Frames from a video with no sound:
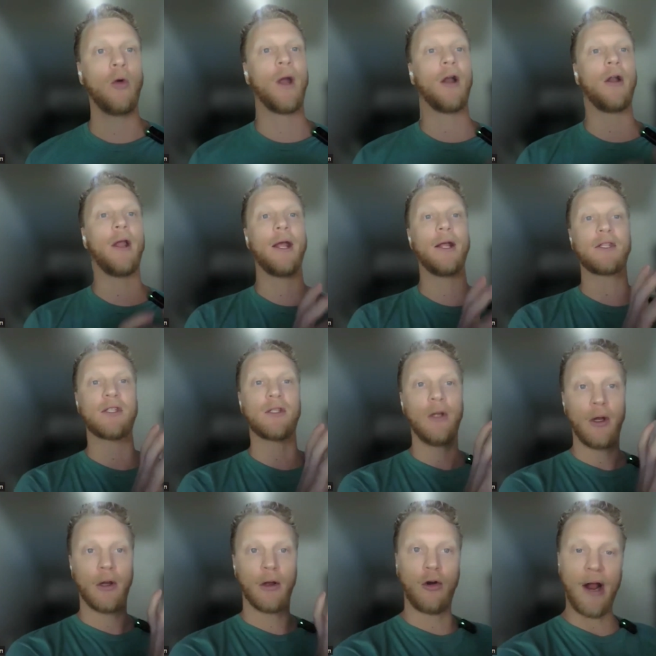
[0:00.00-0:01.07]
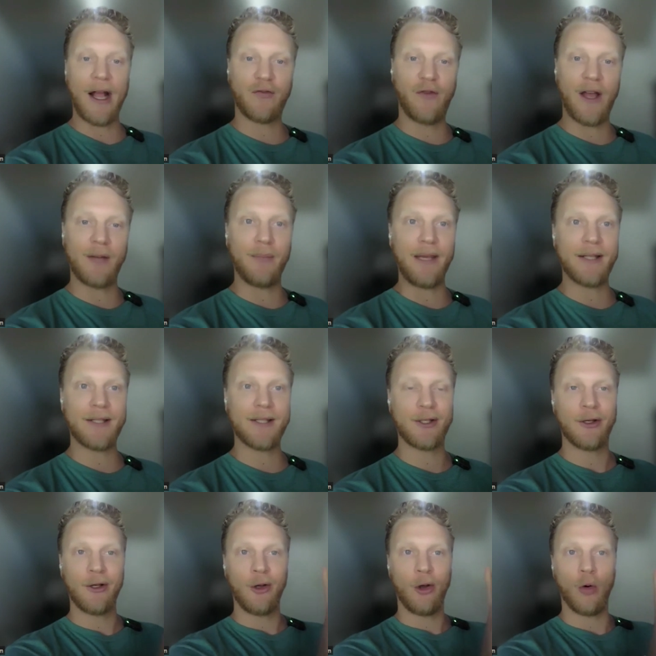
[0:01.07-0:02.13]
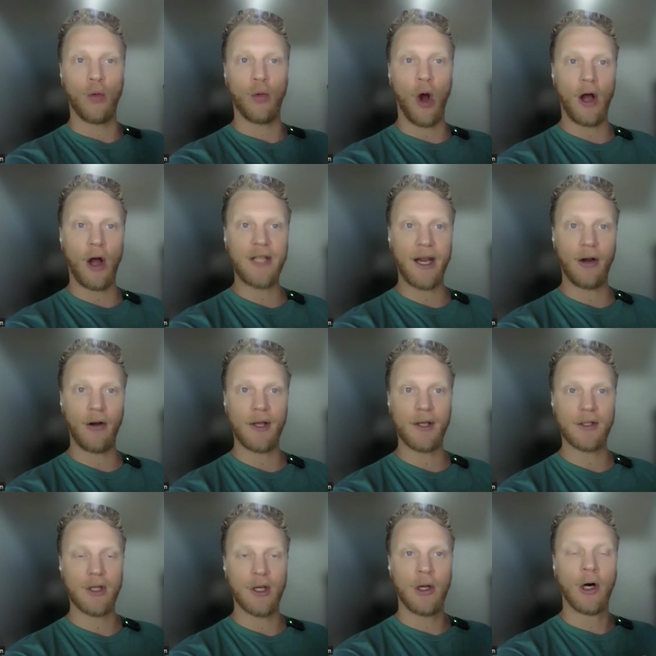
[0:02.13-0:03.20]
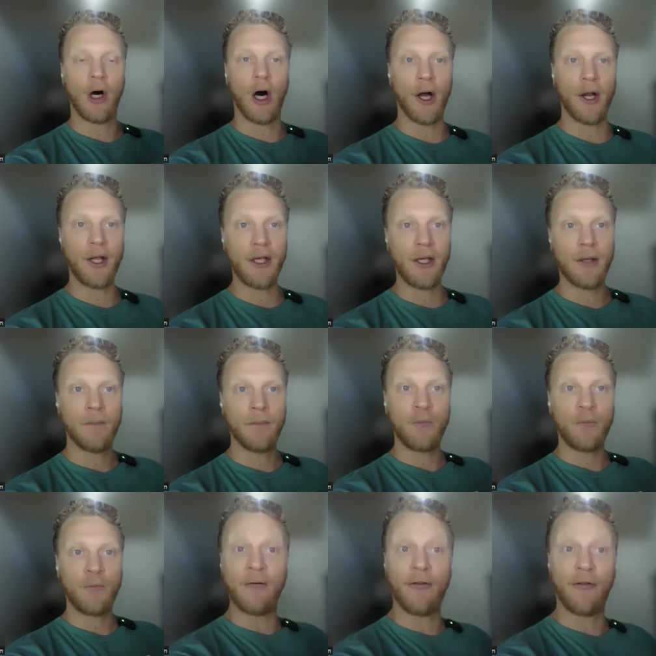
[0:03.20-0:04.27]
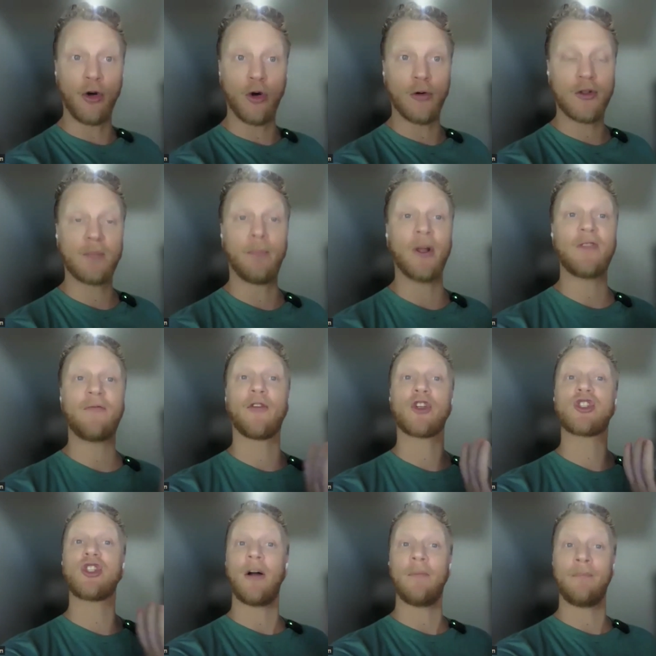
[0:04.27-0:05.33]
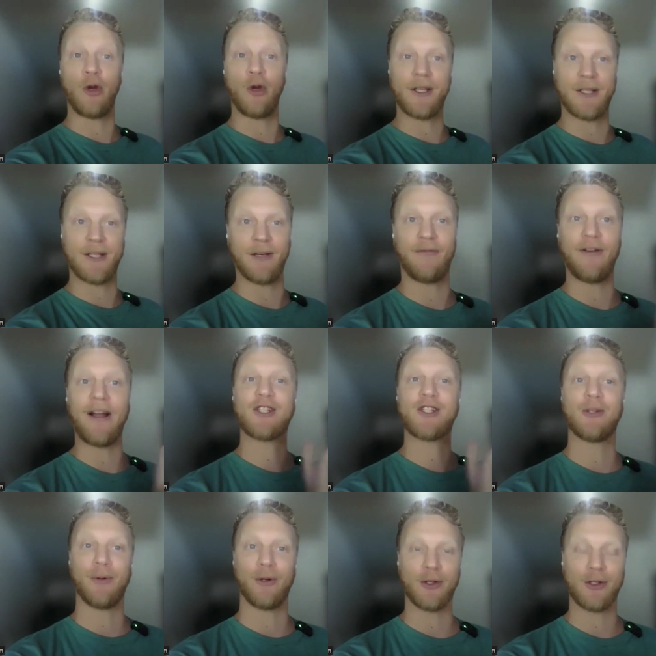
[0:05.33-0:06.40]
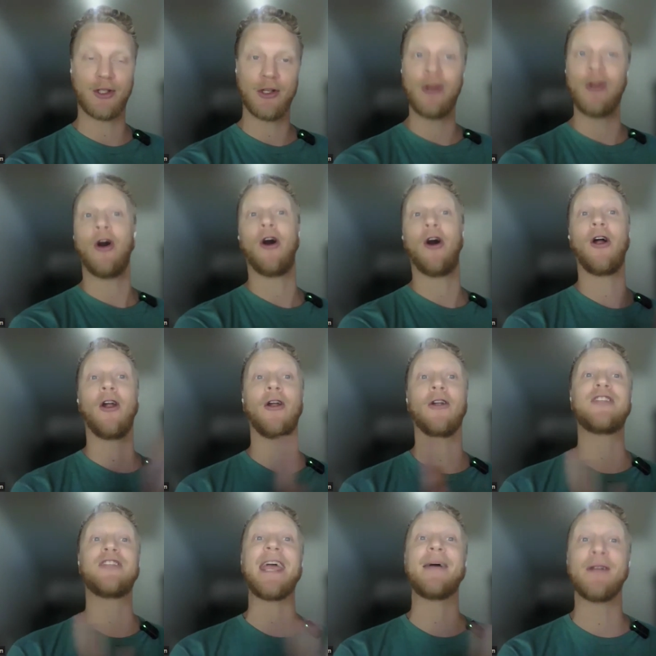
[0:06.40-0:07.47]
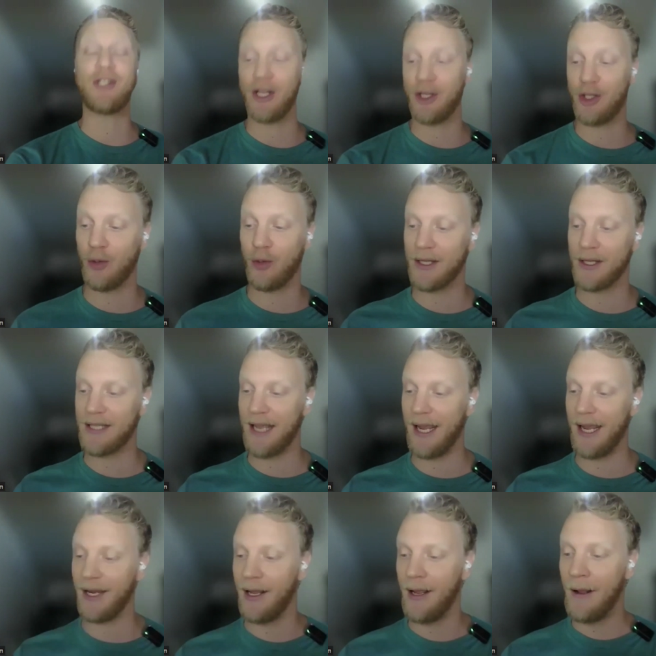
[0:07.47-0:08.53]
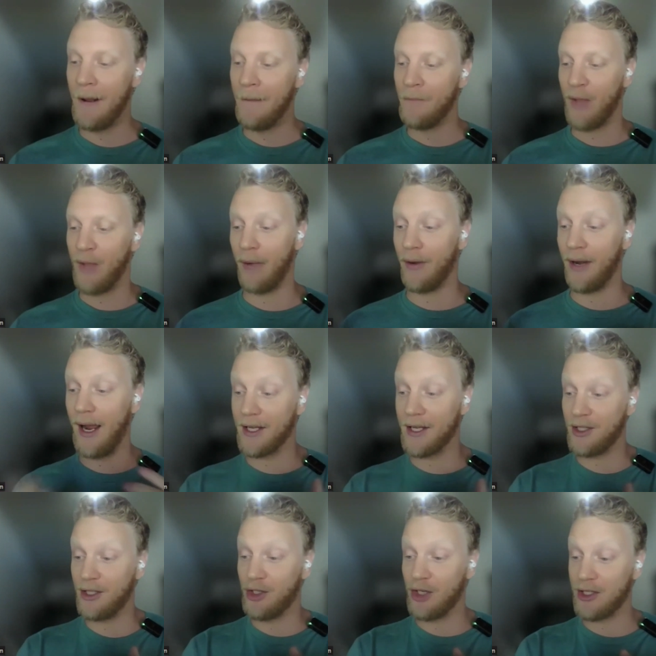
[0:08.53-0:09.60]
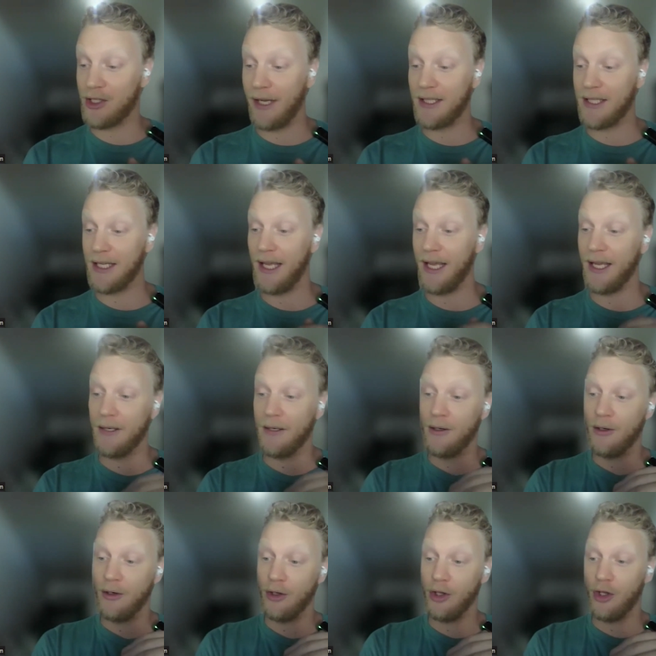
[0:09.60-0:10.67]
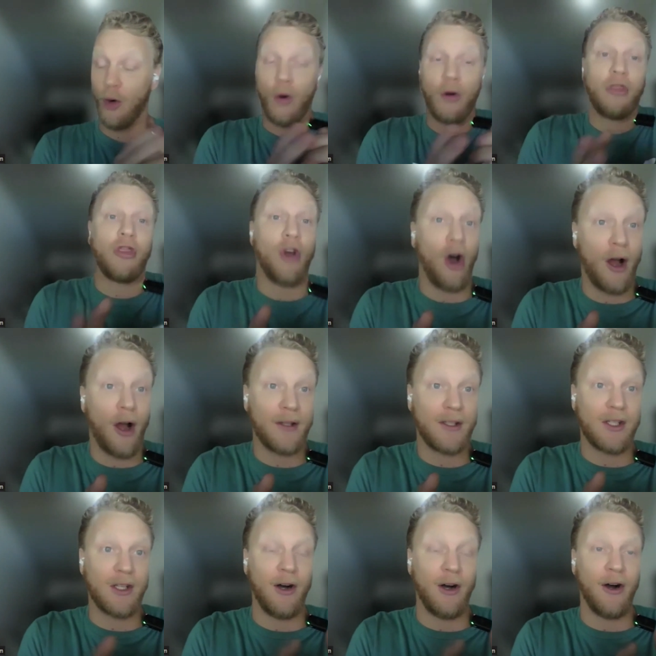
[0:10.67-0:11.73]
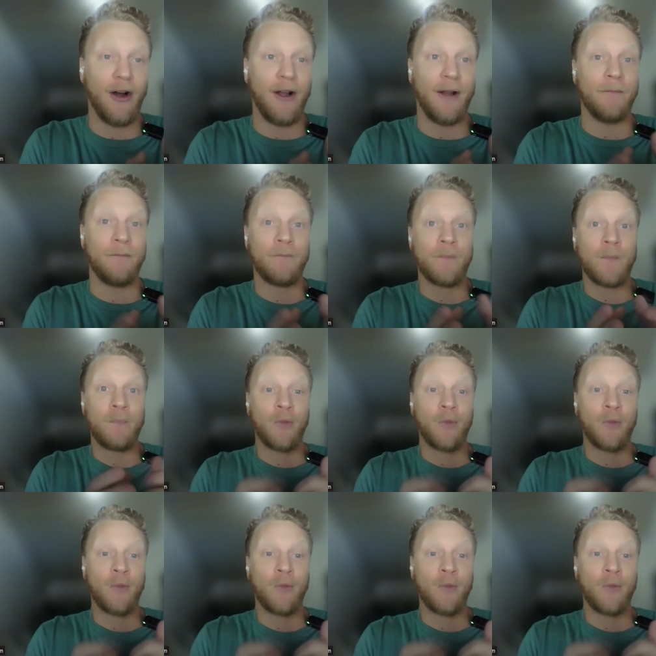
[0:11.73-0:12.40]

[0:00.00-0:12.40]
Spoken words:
where it's grass-fed meats, raw dairies, honey, and fruits. But for some reason, vegetables are damaging to us, and I would honestly just like to get your thoughts on